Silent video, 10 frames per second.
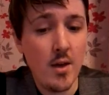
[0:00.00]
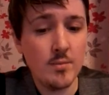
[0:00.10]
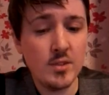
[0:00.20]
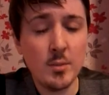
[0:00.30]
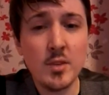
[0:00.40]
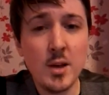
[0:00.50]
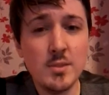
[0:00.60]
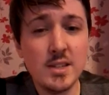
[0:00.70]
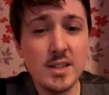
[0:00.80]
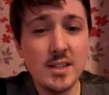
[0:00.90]
Sometimes
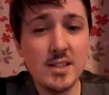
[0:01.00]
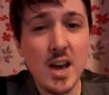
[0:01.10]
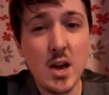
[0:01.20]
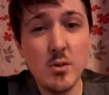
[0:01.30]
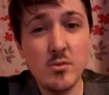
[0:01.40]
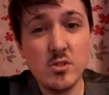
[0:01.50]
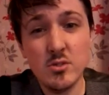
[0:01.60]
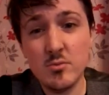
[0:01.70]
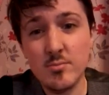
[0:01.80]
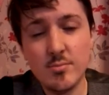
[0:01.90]
it can entitle you
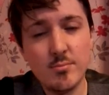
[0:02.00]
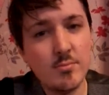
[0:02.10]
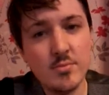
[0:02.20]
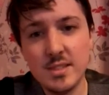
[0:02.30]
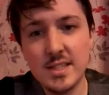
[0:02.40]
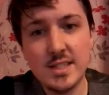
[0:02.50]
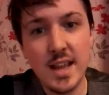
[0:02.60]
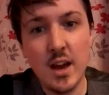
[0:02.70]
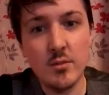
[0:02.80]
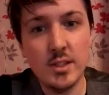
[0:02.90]
to
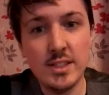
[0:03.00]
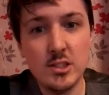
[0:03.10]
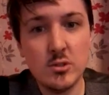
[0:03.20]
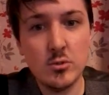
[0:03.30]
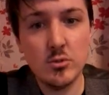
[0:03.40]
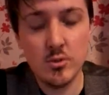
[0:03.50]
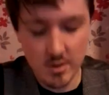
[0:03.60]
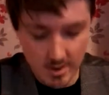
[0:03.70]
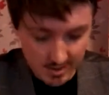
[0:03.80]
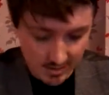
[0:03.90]
discount in store.
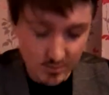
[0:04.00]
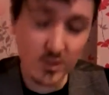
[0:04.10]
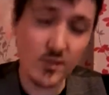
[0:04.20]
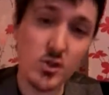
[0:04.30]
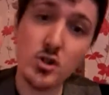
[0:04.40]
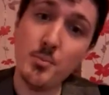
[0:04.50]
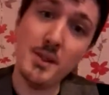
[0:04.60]
That's good if you shop